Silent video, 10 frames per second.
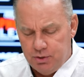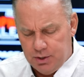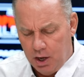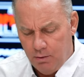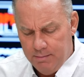
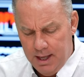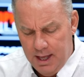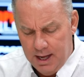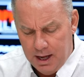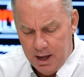So,
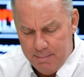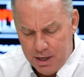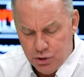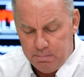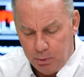uh, a
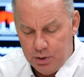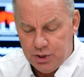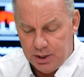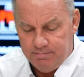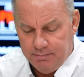major
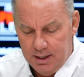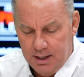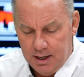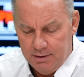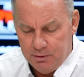portion
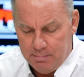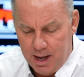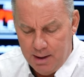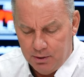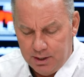of the
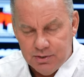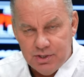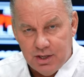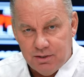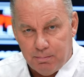Bible
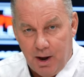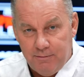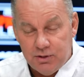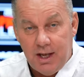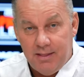consists of
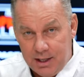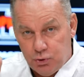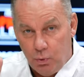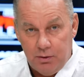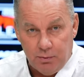prophecy, and
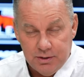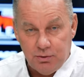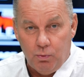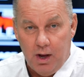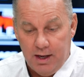that's one
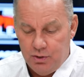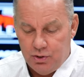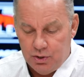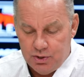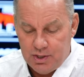reason why you
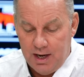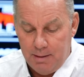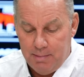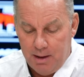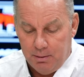should
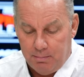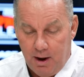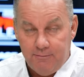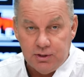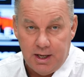study Bible
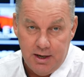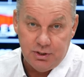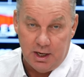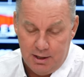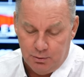prophecy.
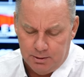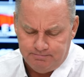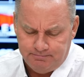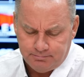Here's another one.